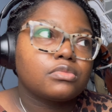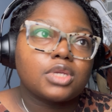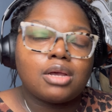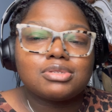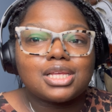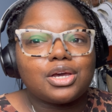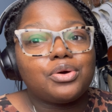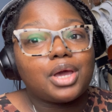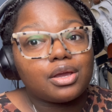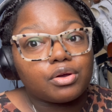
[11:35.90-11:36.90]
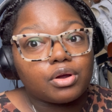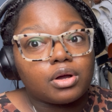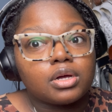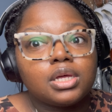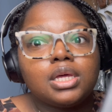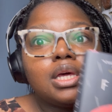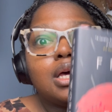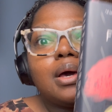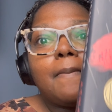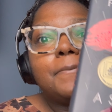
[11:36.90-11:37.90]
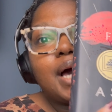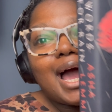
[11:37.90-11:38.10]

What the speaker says: was like, okay, girl. But